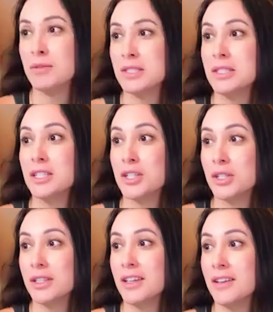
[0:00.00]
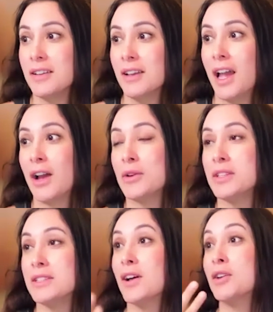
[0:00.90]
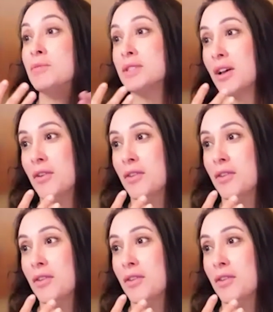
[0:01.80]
literally how he saw himself.